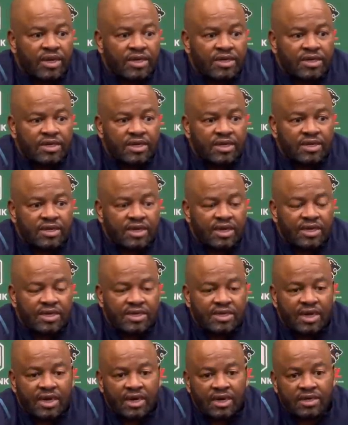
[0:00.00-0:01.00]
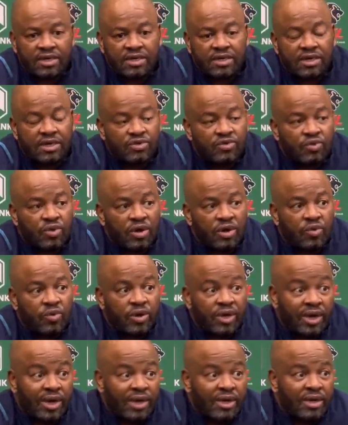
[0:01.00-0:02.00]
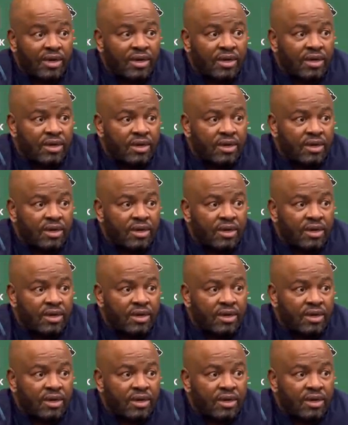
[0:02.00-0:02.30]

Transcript: this thing takes direction as well quickly,